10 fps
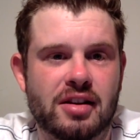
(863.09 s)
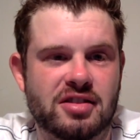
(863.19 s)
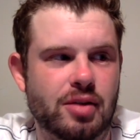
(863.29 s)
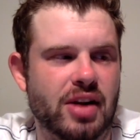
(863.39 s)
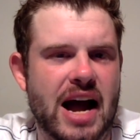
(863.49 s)

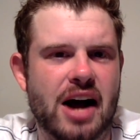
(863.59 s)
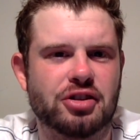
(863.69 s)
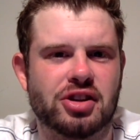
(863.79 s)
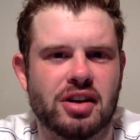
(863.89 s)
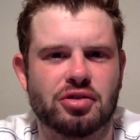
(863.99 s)
Stephen
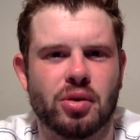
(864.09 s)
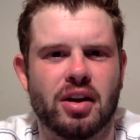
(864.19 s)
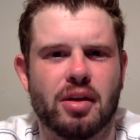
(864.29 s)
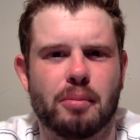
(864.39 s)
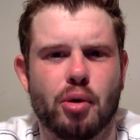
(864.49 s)
Hauschka is one
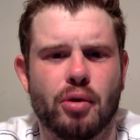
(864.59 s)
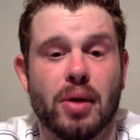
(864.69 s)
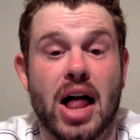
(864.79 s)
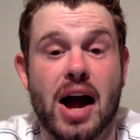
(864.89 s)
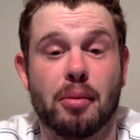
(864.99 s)
of the more
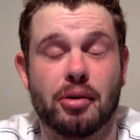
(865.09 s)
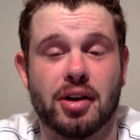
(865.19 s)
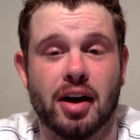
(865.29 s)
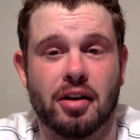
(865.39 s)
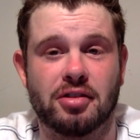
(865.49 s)
reliable
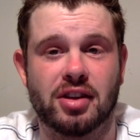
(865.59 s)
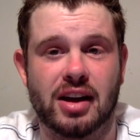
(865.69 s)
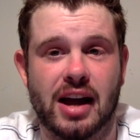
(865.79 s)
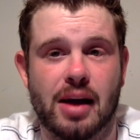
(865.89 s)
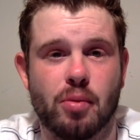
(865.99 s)
kickers in the
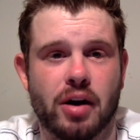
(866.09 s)
game,